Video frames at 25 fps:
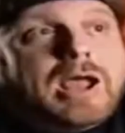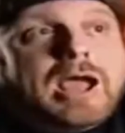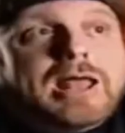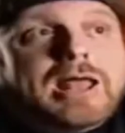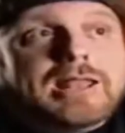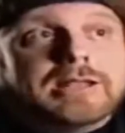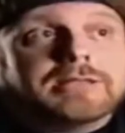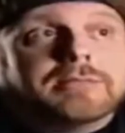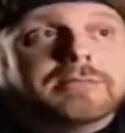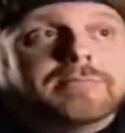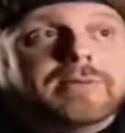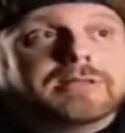I
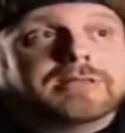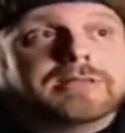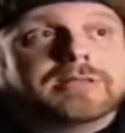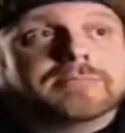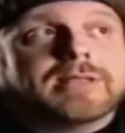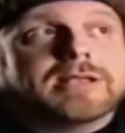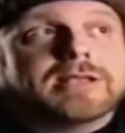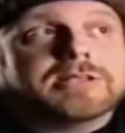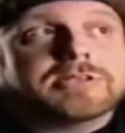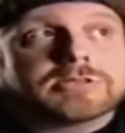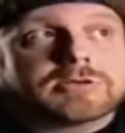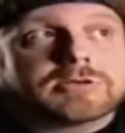like to make
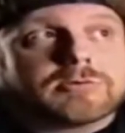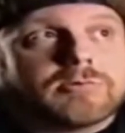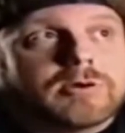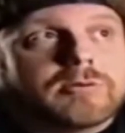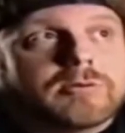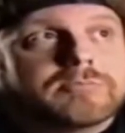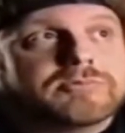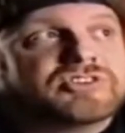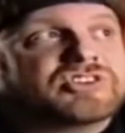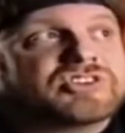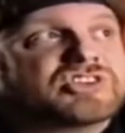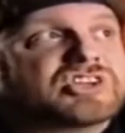them not
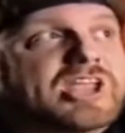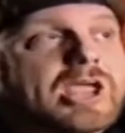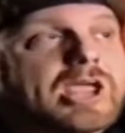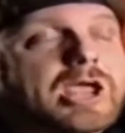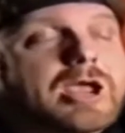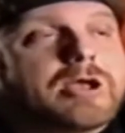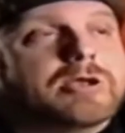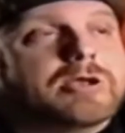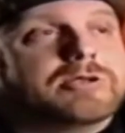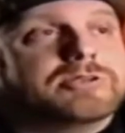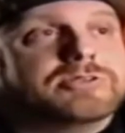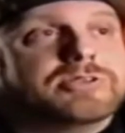squirm,
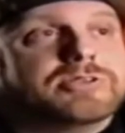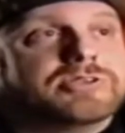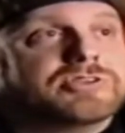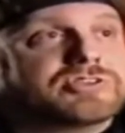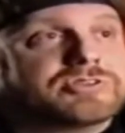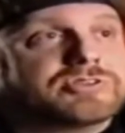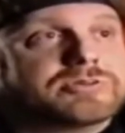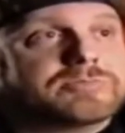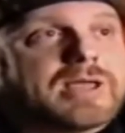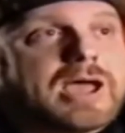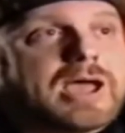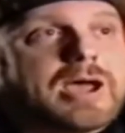scared,
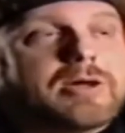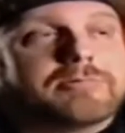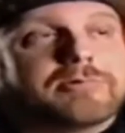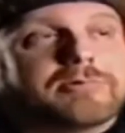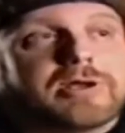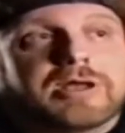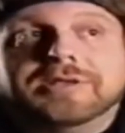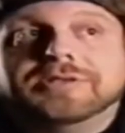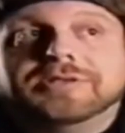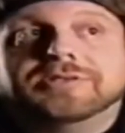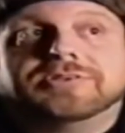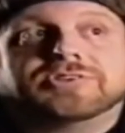just outright